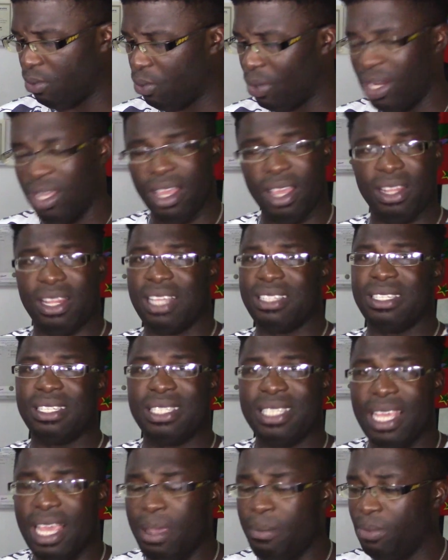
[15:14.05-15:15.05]
What the heck? That's the
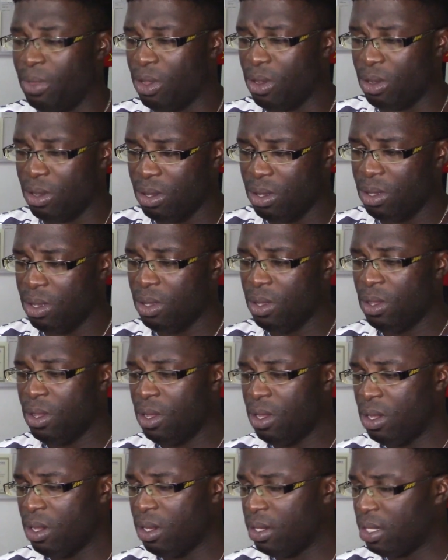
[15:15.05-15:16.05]
same, no?
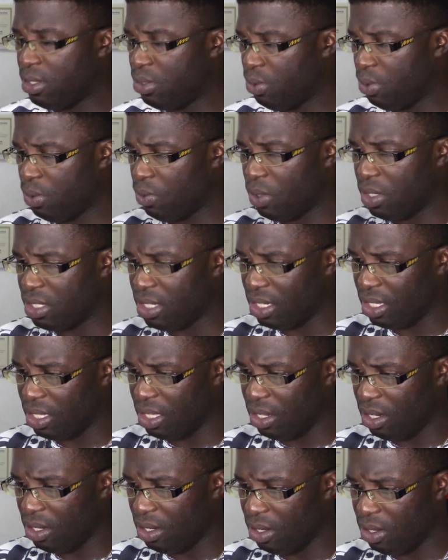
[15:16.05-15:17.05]
Let's rewatch it
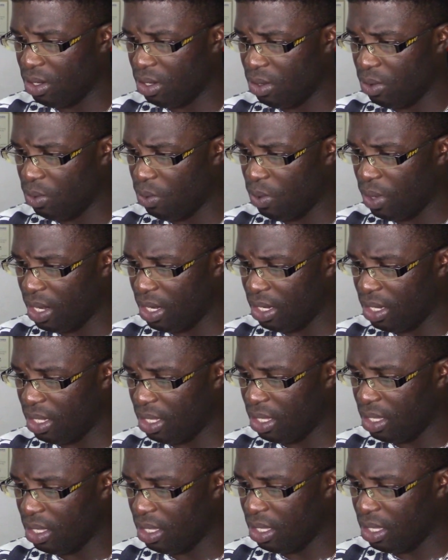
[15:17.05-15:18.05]
again. What?
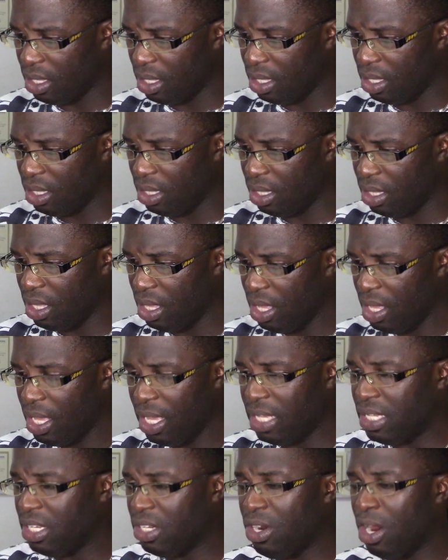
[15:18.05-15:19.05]

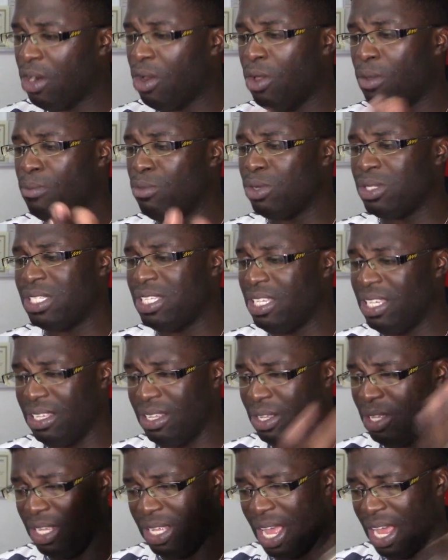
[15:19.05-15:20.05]
He did not almost.
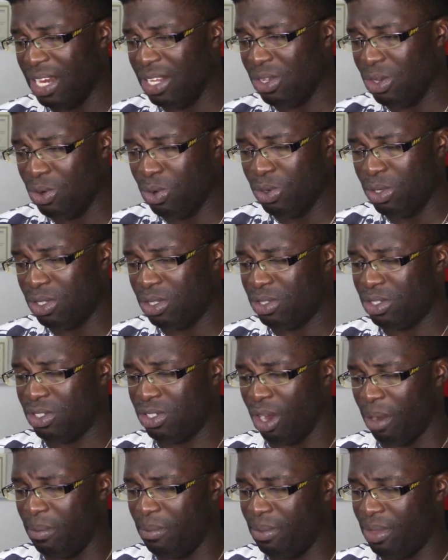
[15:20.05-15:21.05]
He had a good
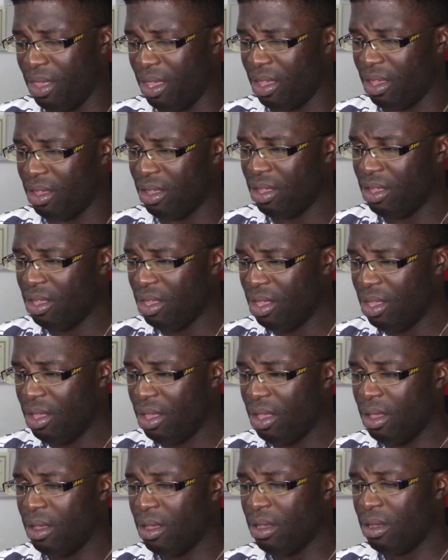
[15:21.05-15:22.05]
jump there.
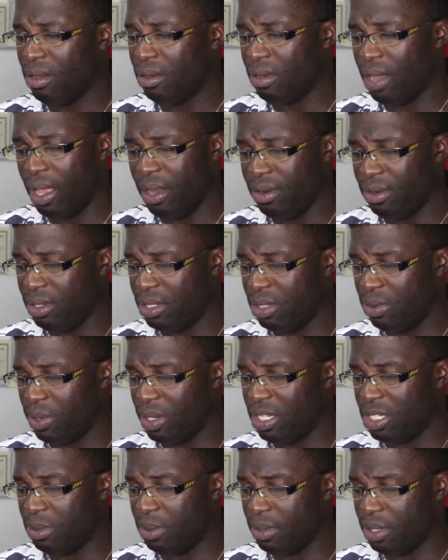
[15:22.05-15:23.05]
I don't see what
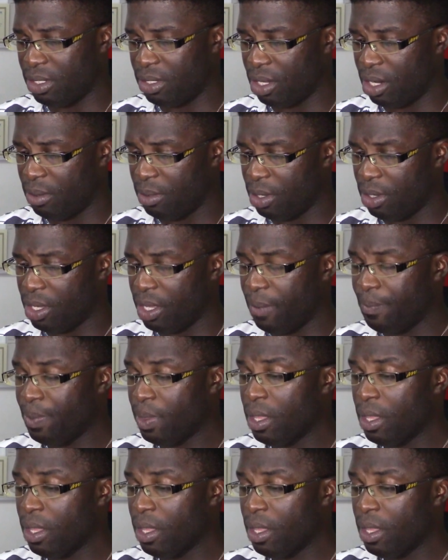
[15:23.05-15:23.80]
this is really talking about. Okay.